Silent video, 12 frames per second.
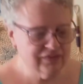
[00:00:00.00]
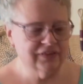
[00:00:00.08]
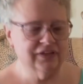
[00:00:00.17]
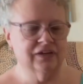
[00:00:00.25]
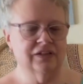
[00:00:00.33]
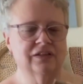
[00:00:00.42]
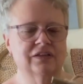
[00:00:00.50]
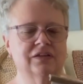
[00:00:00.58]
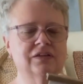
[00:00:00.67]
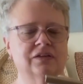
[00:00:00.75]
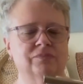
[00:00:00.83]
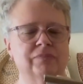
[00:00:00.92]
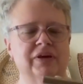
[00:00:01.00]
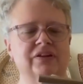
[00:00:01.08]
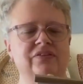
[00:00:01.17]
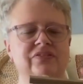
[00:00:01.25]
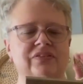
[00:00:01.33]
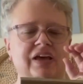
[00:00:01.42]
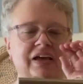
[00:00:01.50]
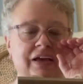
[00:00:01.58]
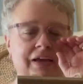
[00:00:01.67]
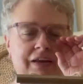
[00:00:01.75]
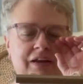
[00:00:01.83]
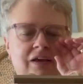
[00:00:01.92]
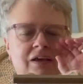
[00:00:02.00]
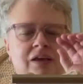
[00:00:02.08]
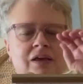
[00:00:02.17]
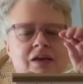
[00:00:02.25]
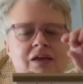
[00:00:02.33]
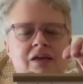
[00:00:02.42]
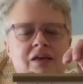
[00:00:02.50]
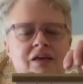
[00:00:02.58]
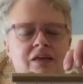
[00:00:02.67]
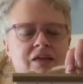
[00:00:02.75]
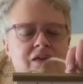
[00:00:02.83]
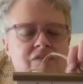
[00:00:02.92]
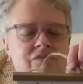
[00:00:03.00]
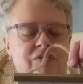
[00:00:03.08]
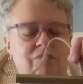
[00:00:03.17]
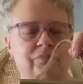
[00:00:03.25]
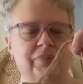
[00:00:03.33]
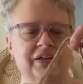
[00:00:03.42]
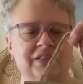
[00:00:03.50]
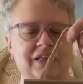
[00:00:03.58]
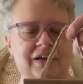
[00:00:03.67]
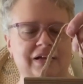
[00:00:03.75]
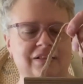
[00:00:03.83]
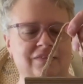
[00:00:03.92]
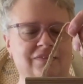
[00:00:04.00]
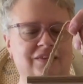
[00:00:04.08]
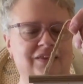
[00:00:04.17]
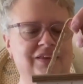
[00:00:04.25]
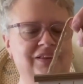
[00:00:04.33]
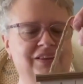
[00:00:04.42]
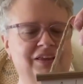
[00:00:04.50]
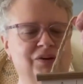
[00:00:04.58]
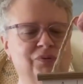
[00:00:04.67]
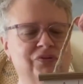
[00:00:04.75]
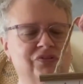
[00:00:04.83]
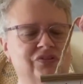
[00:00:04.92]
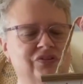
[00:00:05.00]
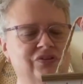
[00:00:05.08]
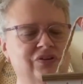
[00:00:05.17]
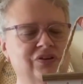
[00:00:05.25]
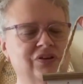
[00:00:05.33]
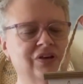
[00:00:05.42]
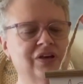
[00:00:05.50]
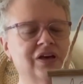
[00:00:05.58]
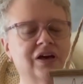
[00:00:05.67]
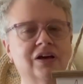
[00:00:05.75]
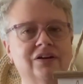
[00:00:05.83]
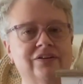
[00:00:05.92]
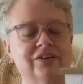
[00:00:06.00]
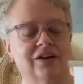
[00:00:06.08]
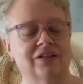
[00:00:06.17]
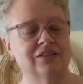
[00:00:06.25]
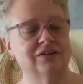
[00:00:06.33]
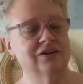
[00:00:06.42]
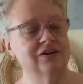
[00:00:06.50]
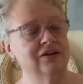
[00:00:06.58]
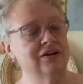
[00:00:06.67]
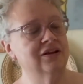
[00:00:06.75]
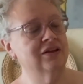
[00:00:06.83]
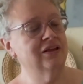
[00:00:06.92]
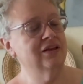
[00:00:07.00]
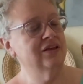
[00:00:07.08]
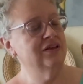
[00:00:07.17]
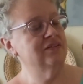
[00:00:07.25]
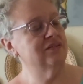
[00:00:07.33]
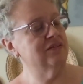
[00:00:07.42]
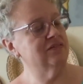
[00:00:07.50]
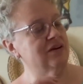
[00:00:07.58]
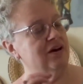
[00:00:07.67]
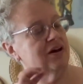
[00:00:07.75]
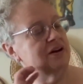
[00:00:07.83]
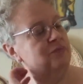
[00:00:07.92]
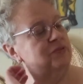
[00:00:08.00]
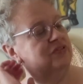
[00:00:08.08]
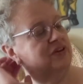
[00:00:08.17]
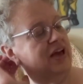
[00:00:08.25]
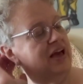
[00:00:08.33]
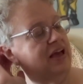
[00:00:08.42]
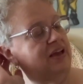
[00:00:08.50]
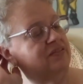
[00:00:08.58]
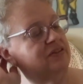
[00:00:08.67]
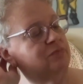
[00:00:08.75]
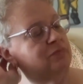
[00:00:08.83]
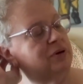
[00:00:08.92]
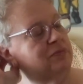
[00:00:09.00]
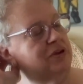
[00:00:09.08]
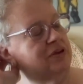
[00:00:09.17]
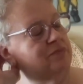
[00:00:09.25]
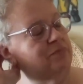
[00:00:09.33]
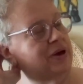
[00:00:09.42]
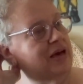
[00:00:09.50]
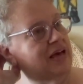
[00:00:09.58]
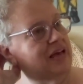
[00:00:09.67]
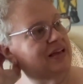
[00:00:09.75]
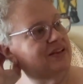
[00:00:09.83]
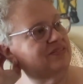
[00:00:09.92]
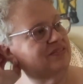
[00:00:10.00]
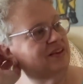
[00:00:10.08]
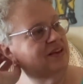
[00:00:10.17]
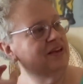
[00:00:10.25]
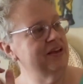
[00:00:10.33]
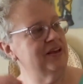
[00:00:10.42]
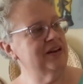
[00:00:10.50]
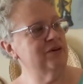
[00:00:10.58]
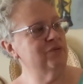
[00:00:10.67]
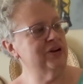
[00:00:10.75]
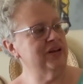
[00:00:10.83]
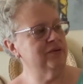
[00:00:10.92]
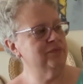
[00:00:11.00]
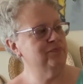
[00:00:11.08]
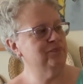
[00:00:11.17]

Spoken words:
little metal sign from Big Lots. It was $1. It says autumn skies and pumpkin pies. And I want to